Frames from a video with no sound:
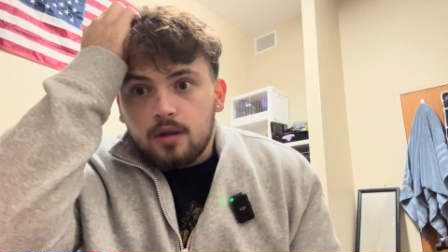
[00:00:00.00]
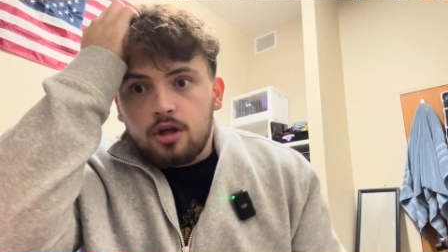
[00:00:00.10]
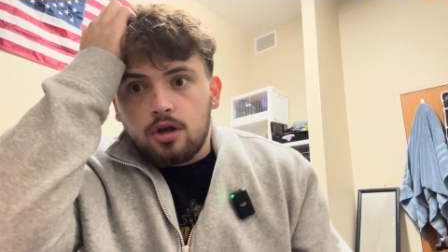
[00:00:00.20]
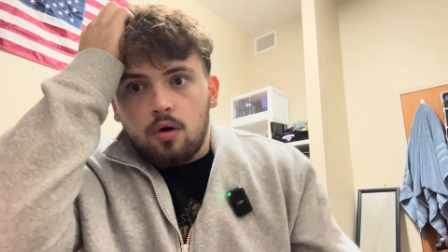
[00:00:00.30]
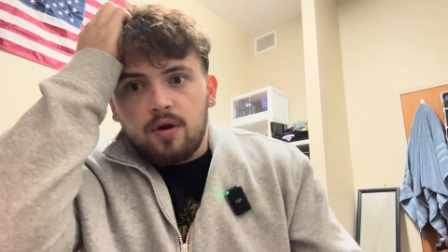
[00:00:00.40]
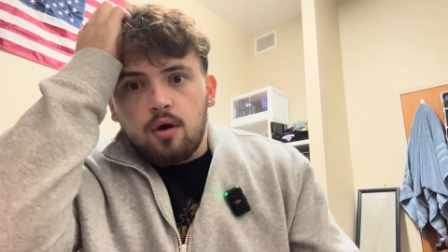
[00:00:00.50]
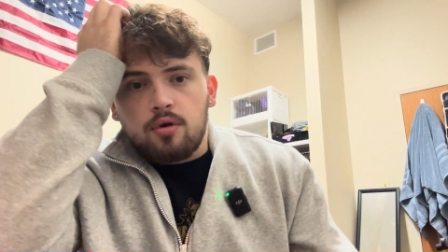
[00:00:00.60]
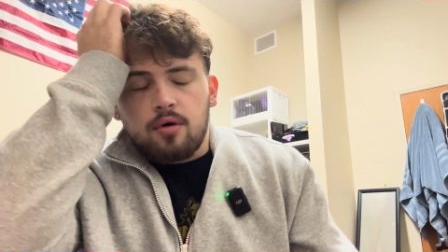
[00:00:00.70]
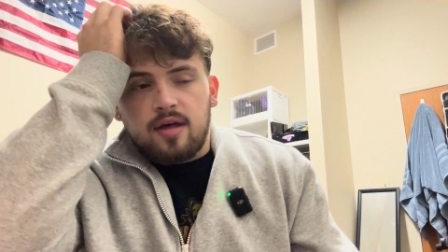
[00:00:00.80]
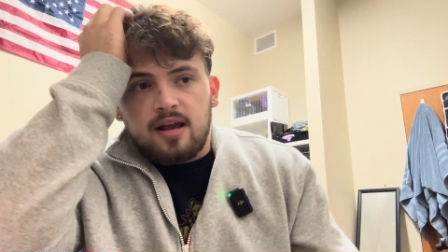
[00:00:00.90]
You know, we don't
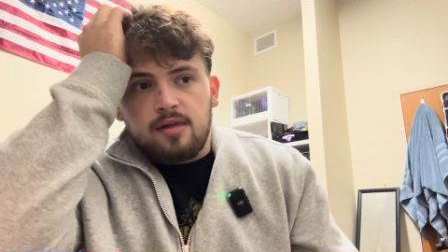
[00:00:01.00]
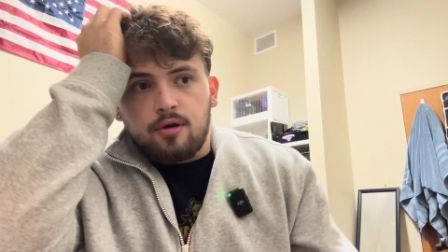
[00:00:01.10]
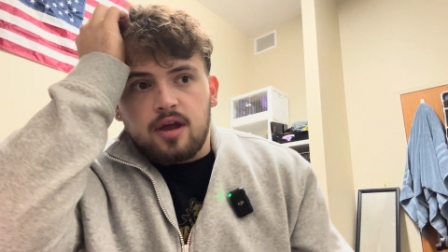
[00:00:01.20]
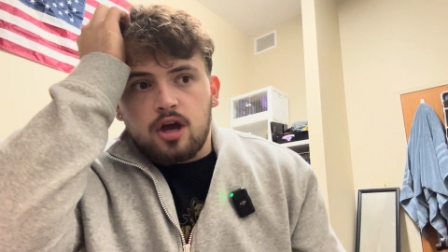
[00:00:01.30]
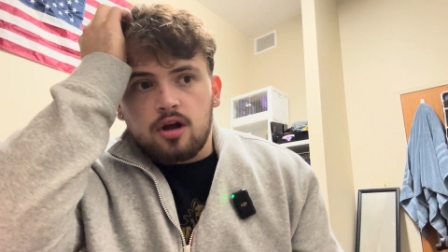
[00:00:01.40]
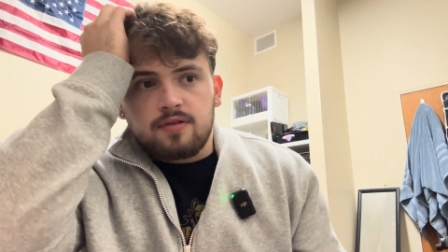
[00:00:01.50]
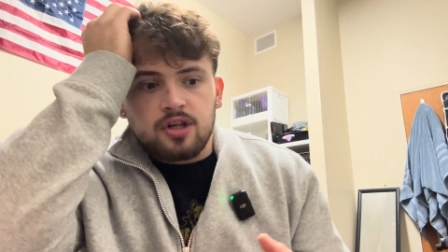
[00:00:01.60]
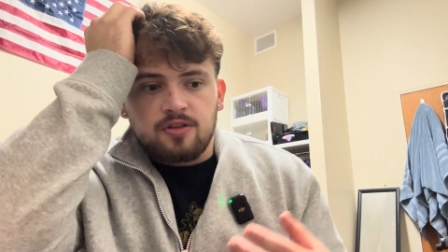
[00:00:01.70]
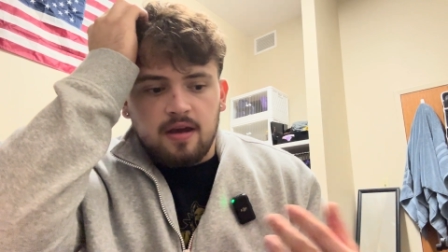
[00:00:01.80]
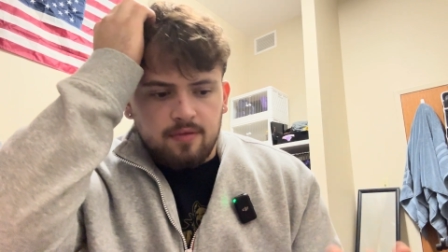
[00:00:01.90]
know that either. He could have
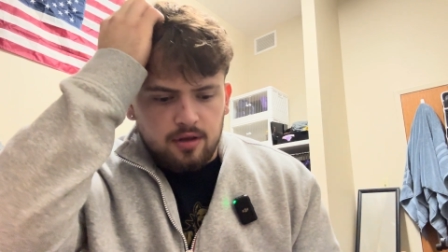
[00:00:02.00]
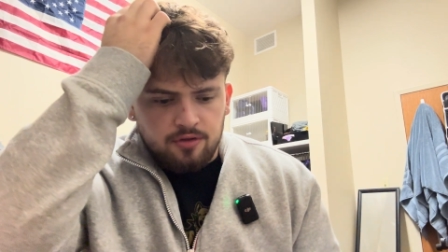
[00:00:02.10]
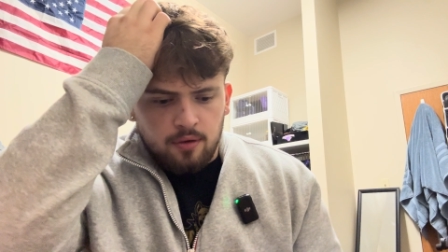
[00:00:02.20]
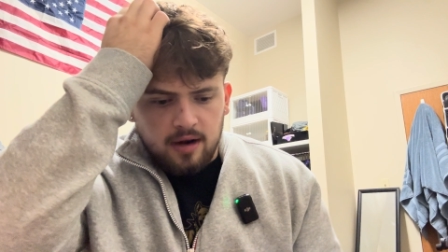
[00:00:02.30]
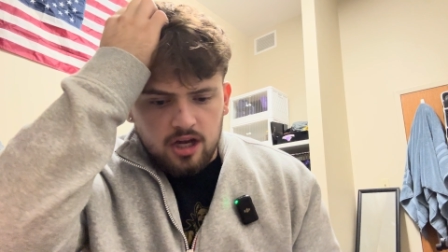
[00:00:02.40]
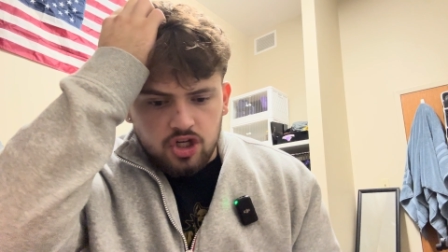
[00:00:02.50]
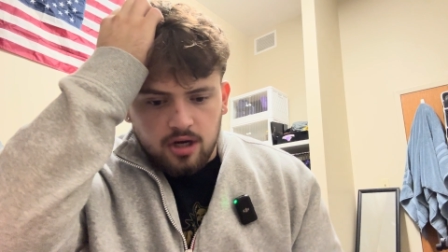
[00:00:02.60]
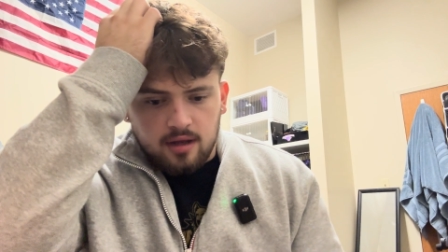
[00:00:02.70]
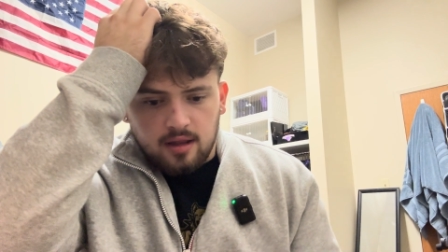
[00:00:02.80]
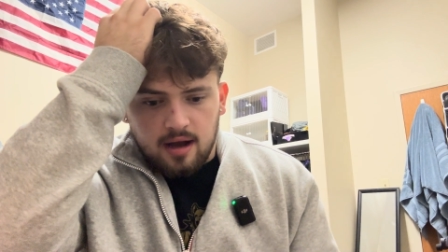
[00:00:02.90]
just given his donation
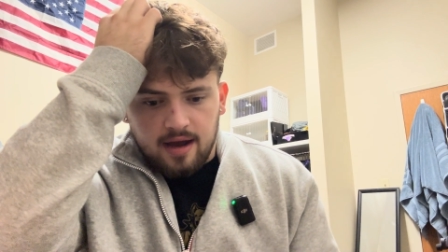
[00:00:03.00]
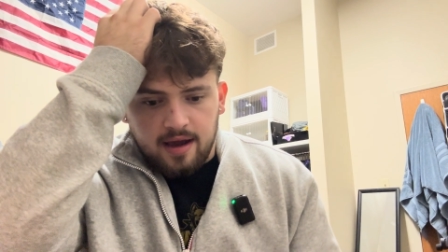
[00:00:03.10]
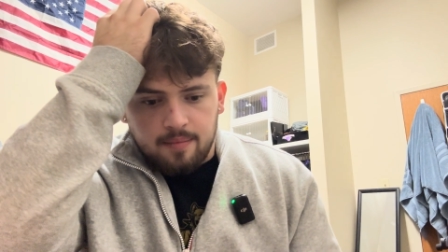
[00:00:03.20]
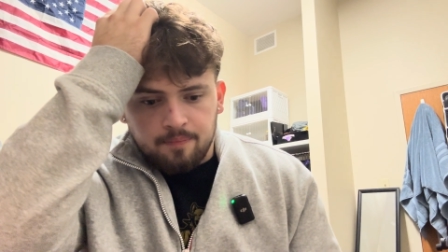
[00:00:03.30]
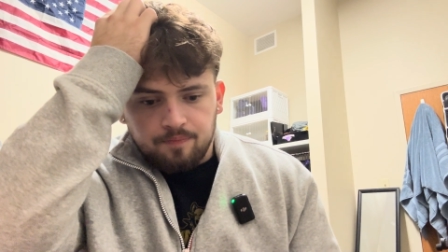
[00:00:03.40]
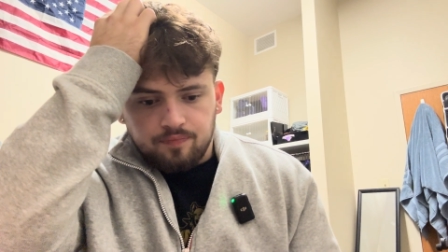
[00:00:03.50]
online